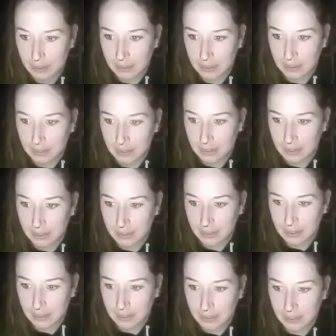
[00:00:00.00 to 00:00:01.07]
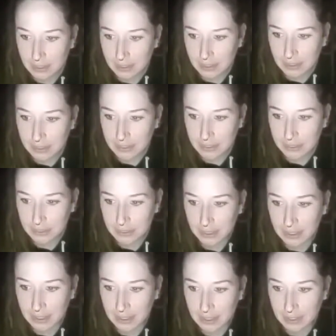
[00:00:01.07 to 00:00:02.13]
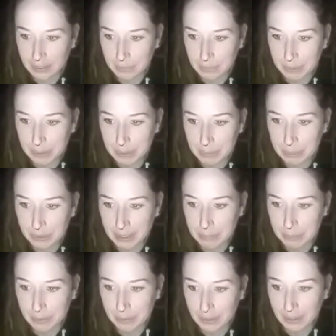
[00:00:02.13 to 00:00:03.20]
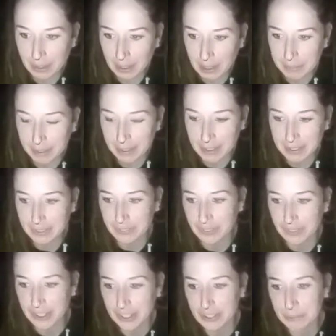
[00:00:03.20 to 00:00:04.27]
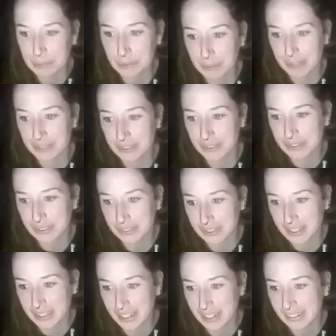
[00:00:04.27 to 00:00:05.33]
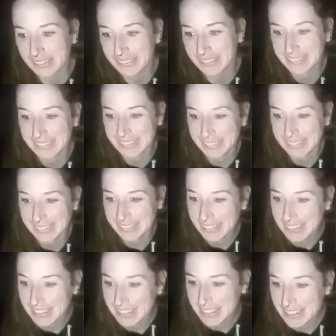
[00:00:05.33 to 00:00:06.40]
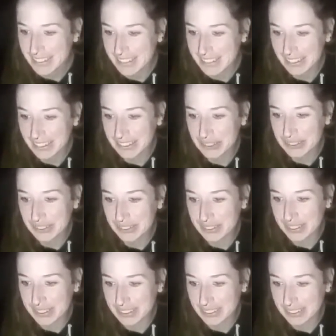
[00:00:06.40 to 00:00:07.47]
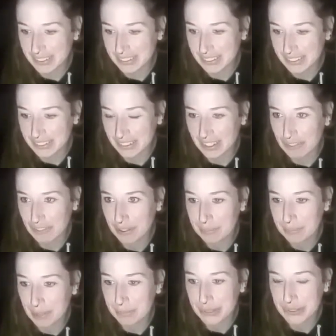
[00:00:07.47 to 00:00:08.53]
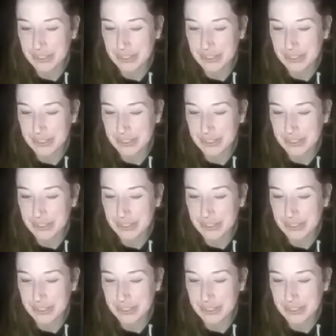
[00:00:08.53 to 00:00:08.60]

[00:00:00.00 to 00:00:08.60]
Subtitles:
You can hear people keep. I'm getting the Facebook messages now. Still new to this. Usually I have like my music up, so I don't hear